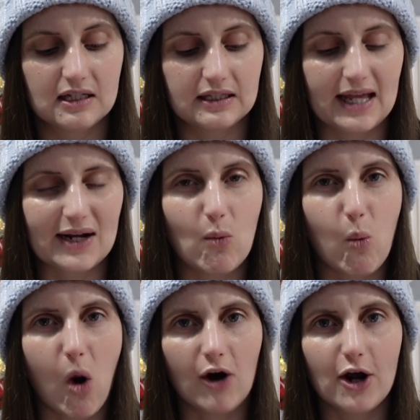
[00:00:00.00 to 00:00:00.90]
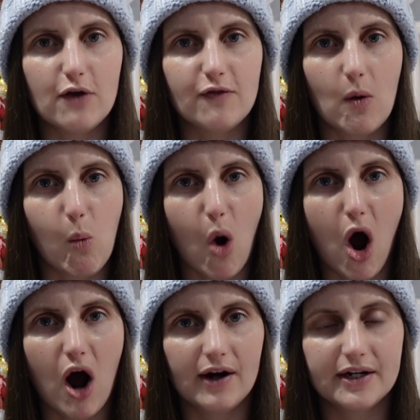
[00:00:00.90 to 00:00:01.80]
like
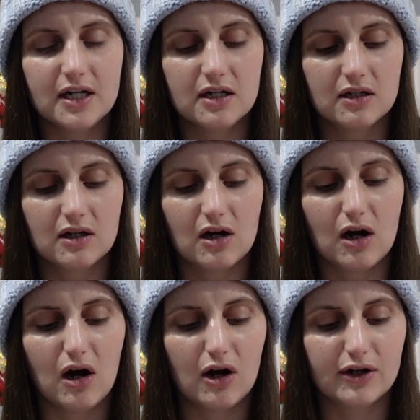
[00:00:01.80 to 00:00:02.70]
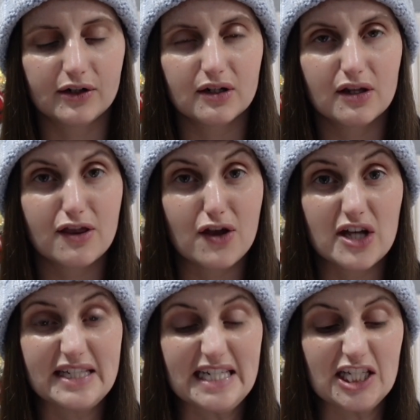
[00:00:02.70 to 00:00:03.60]
1/1 on
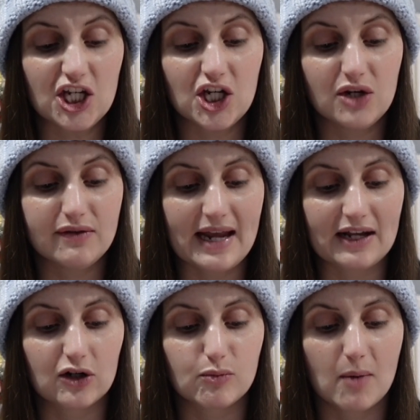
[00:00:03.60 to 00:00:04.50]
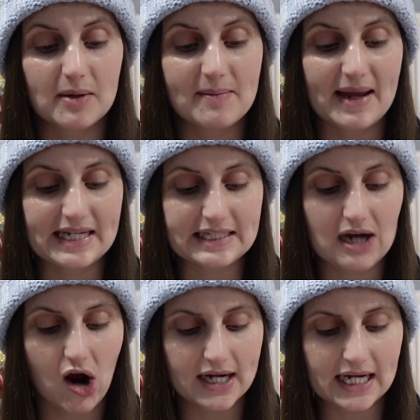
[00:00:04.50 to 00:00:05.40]
32, then I could probably make it
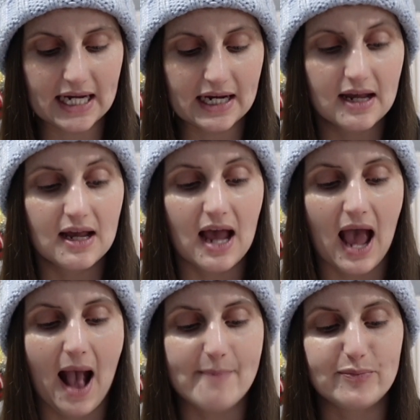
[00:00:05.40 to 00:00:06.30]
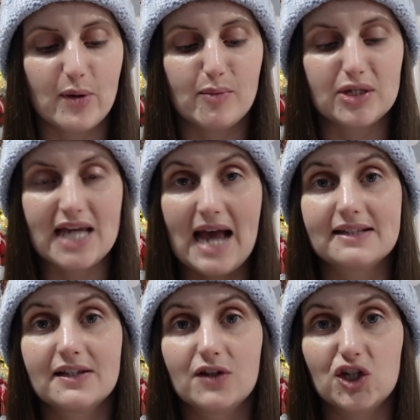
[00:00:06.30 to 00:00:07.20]
tiny. But
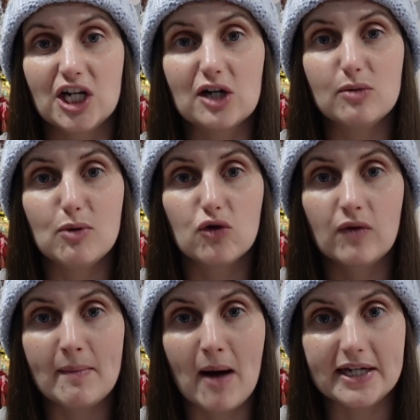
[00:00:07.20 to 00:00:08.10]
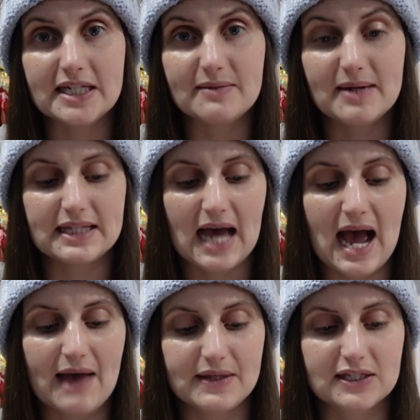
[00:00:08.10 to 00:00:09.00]
yes, the Jingle Ball reminded me that
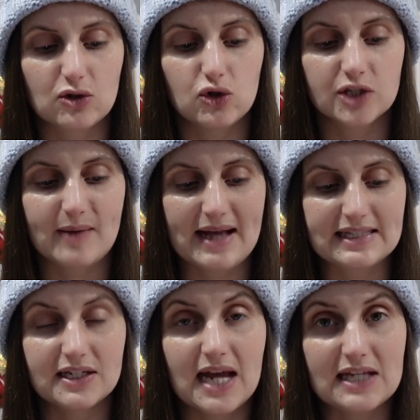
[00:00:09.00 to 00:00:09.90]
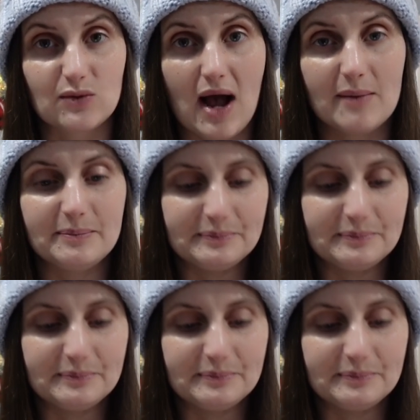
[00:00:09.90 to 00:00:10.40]
I had this gorgeous pattern as well.